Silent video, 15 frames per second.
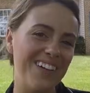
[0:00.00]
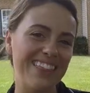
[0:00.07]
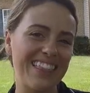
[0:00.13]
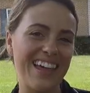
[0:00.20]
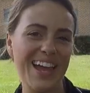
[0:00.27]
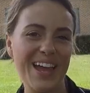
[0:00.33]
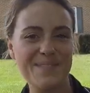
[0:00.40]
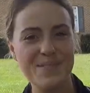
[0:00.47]
with
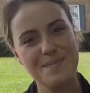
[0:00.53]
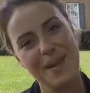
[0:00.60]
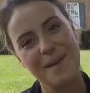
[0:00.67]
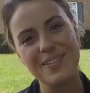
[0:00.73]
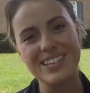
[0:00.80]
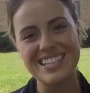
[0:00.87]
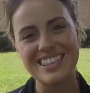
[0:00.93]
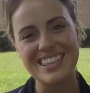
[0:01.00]
them,
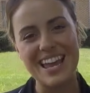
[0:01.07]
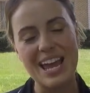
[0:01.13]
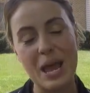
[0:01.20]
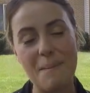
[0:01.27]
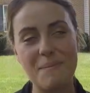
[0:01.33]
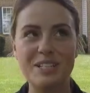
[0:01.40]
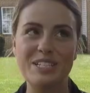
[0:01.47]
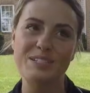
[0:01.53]
babysit
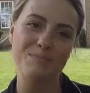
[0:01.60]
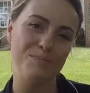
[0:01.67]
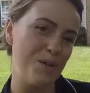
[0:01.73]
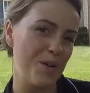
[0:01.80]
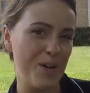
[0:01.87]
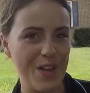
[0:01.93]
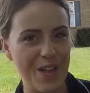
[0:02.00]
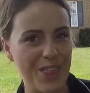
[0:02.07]
them, and
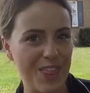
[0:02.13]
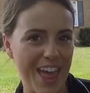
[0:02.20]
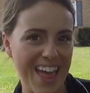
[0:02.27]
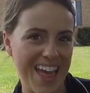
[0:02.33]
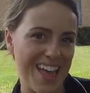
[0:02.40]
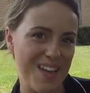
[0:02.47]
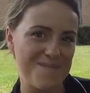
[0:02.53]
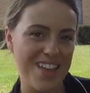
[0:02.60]
spoil
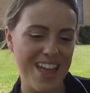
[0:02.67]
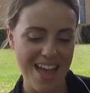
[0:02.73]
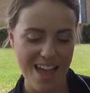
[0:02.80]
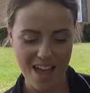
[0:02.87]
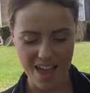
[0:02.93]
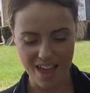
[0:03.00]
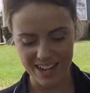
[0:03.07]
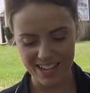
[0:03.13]
them.
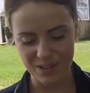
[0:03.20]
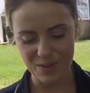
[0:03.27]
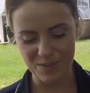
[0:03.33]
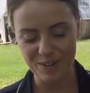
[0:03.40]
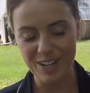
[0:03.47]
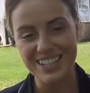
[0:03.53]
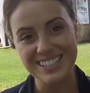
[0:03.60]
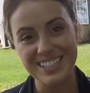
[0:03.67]
And I can't wait
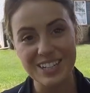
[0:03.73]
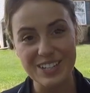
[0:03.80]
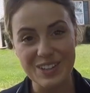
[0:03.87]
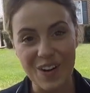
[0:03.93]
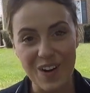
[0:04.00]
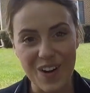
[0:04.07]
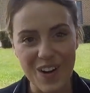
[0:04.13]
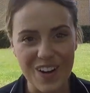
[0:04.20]
for you guys to get a
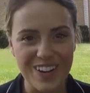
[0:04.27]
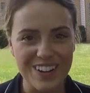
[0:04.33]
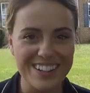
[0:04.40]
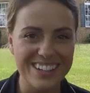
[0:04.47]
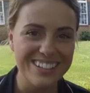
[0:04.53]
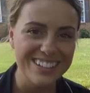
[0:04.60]
dog.